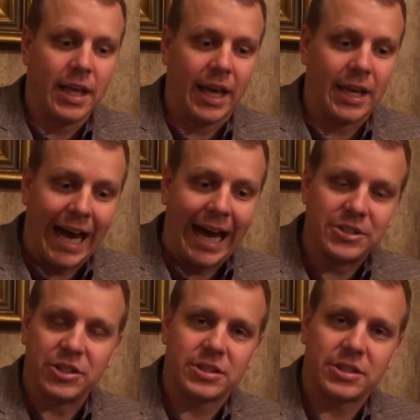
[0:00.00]
and
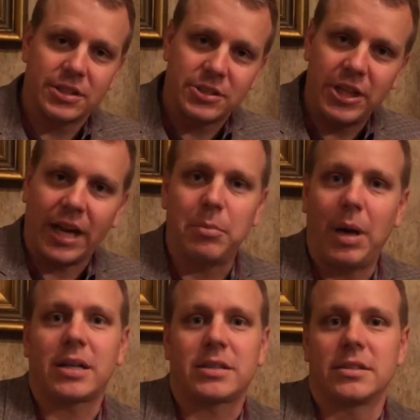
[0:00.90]
not just check
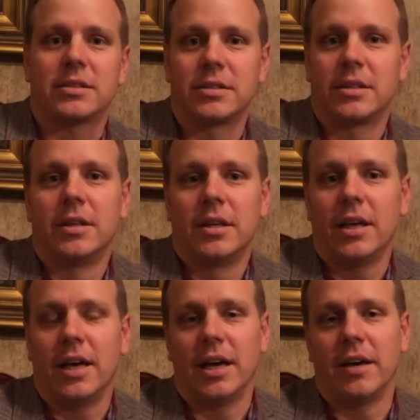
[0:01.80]
boxes
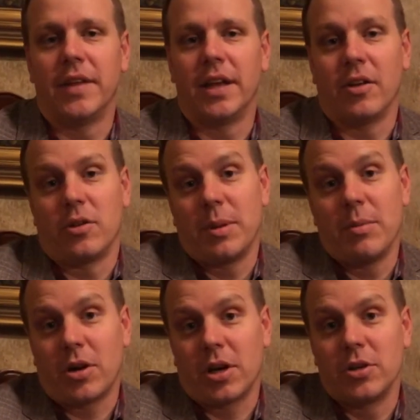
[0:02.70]
that other
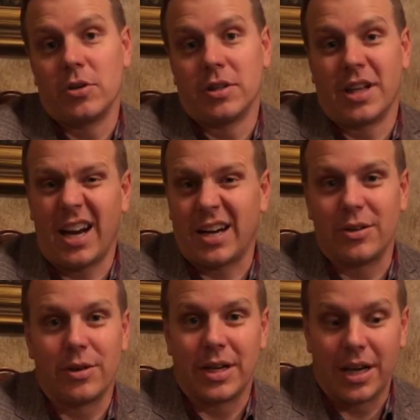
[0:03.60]
people can do and that I can
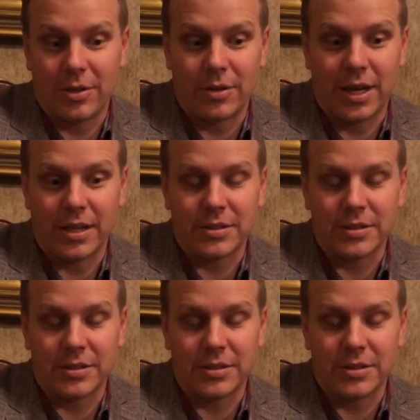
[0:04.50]
do any other day.